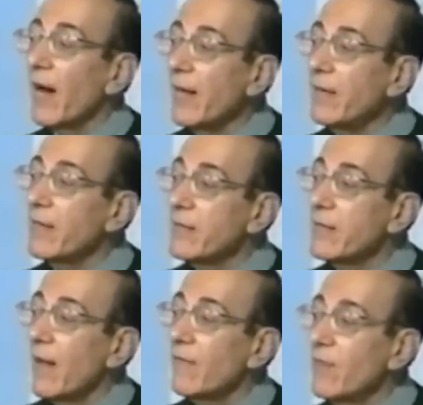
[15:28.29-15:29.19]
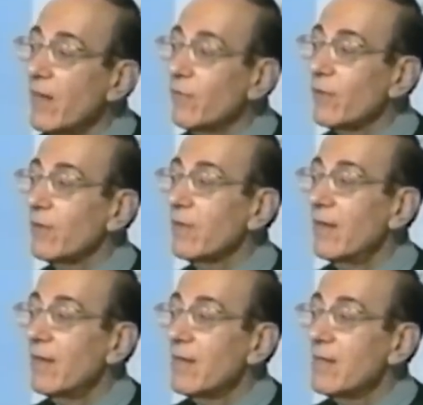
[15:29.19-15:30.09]
I have never
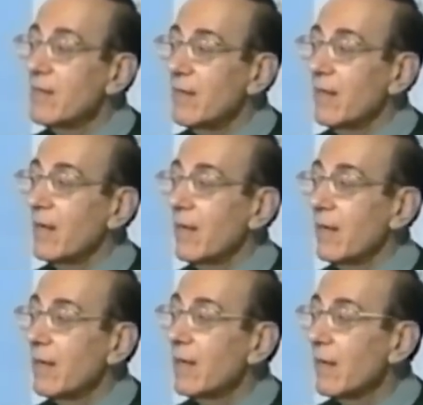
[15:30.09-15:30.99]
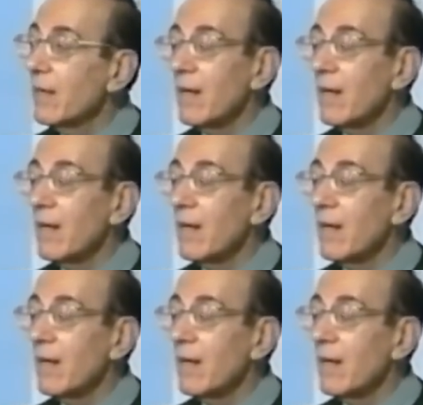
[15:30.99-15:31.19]
seen in,